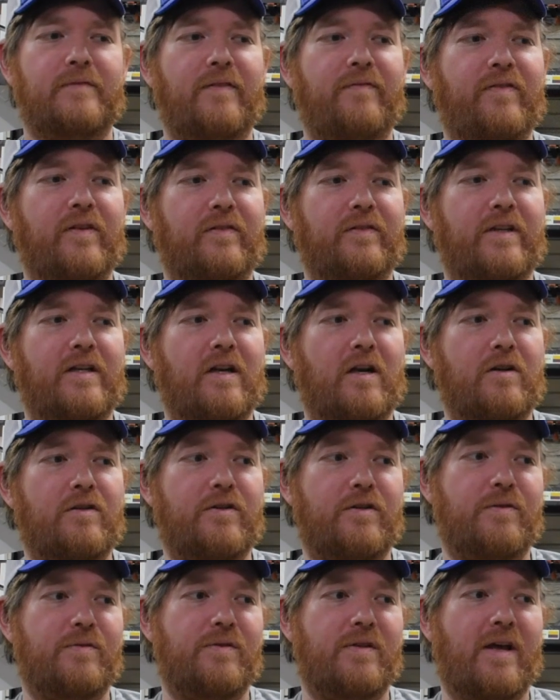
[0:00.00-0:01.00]
filled in our
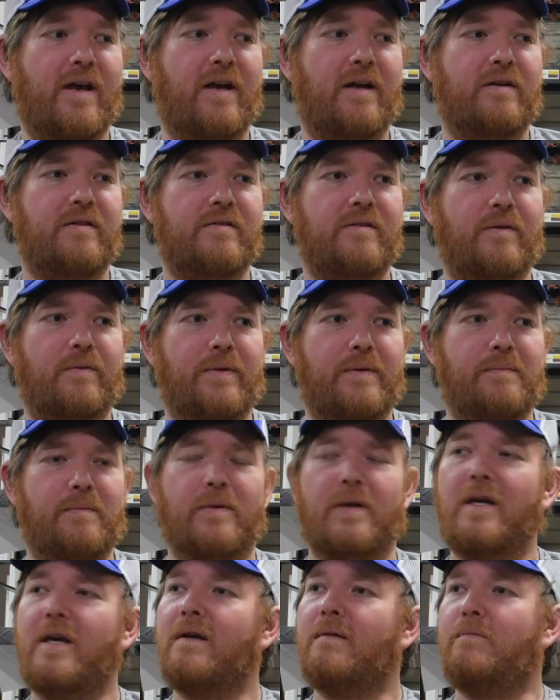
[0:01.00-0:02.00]
shoes there. So we
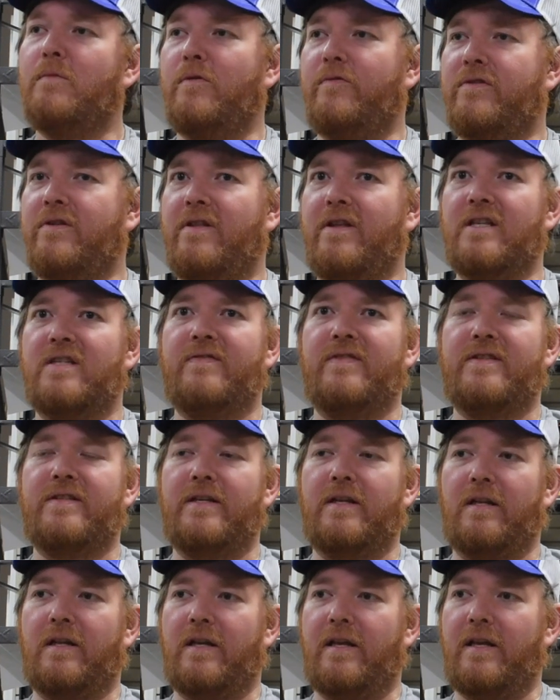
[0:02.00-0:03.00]
moved to this
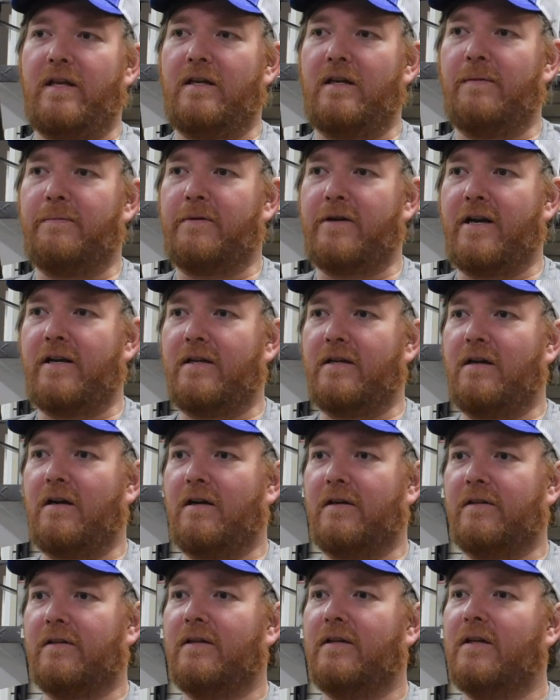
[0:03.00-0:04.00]
facility and upgraded
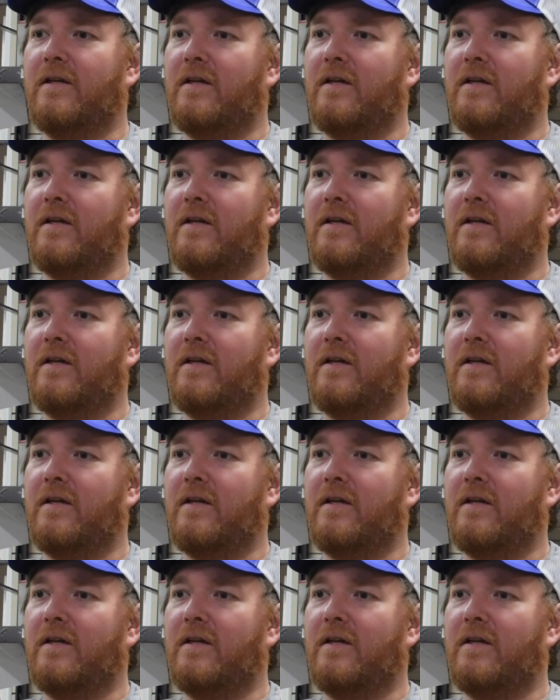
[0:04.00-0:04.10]
our